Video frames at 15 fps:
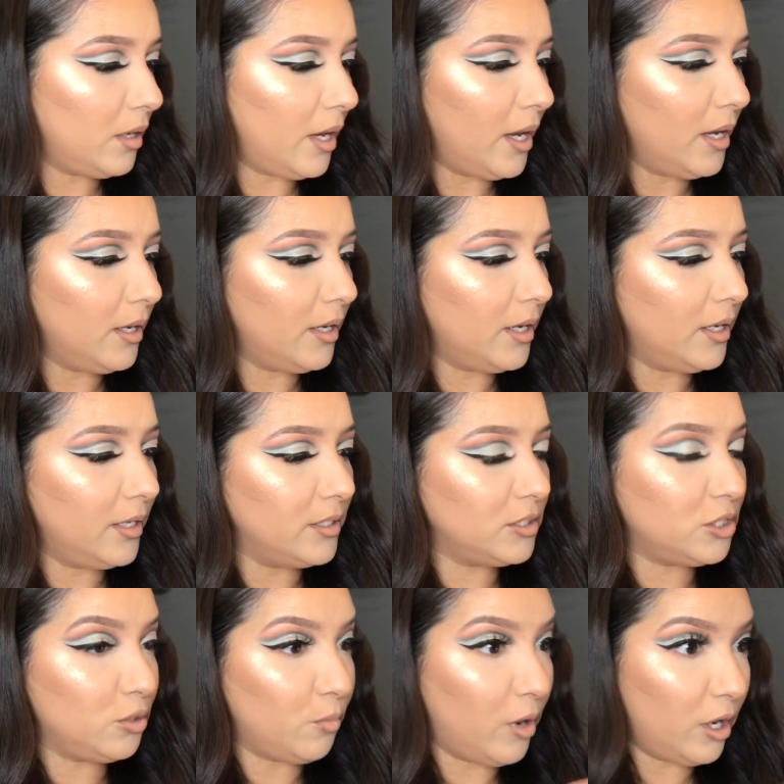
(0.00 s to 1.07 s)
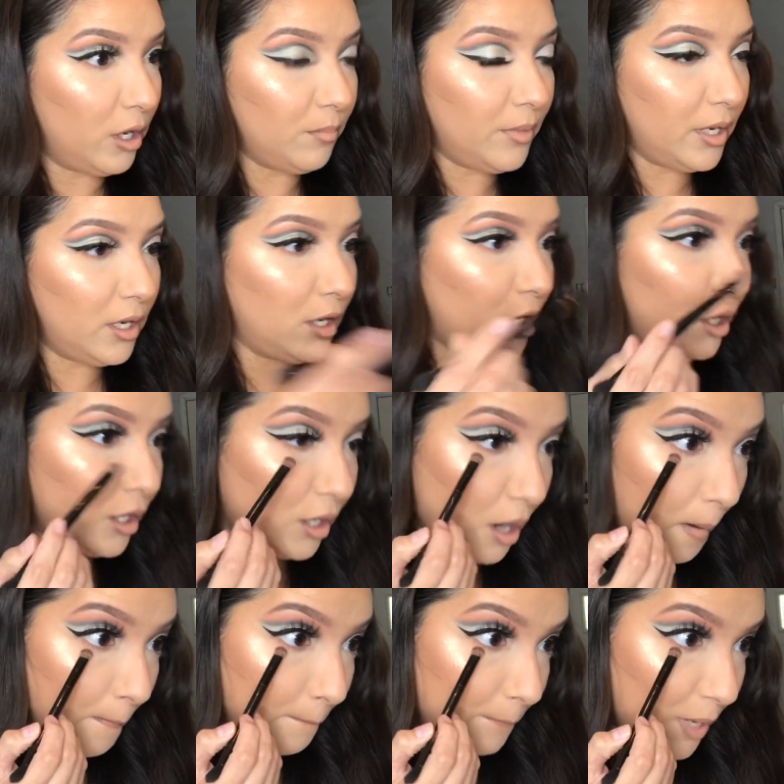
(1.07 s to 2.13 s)
Okay, getting into Waterbearer,
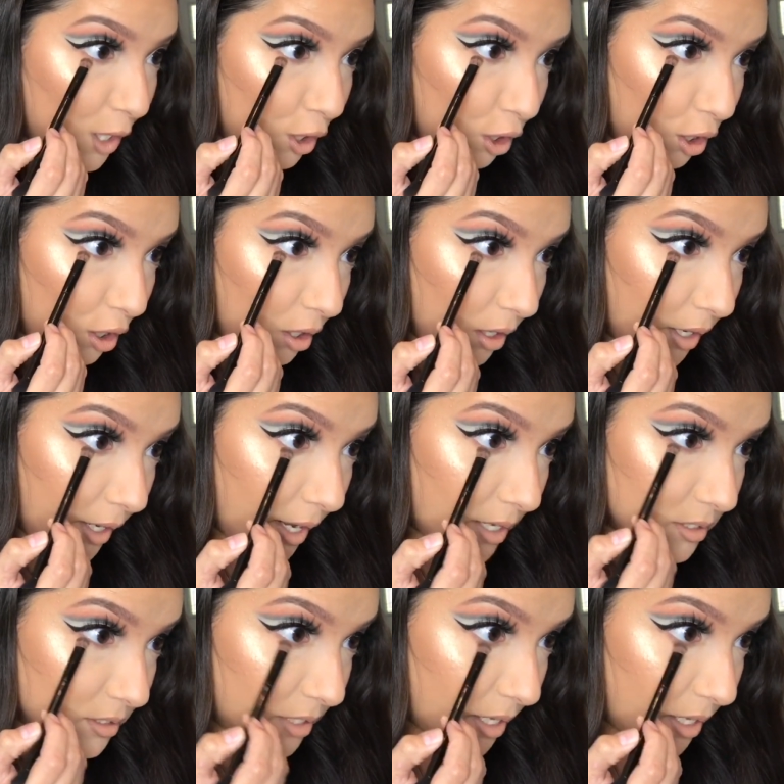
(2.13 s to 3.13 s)
I can't